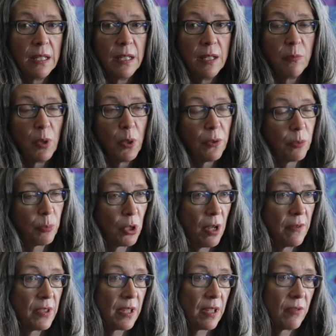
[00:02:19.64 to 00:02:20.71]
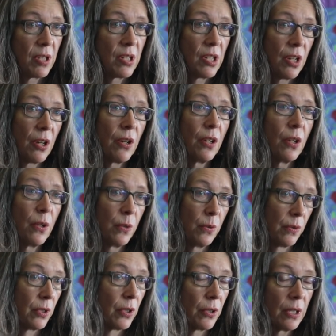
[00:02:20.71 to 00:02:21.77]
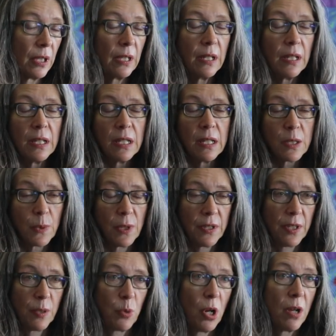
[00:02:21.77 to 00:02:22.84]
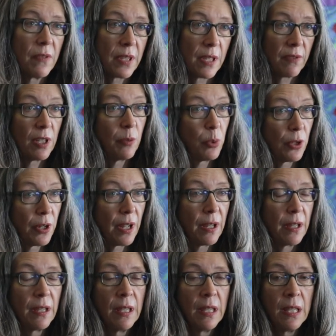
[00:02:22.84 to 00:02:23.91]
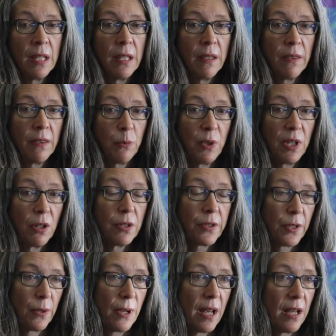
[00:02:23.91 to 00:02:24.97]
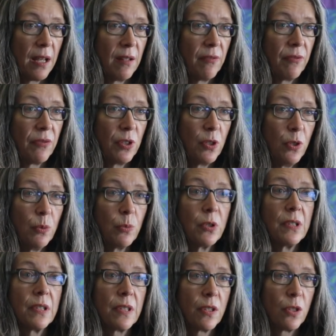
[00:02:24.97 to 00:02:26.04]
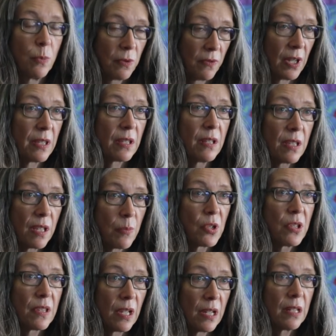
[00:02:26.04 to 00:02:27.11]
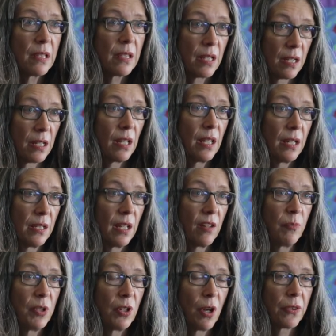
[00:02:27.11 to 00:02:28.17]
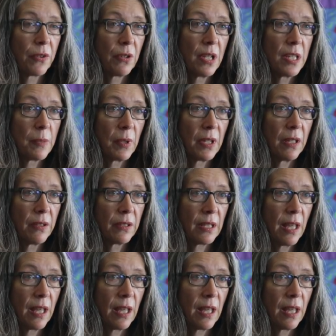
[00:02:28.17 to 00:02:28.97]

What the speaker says: in both the province of Ontario currently, as well as the province of Alberta. We also have numerous supervised consumption sites that, again, have been authorized by Health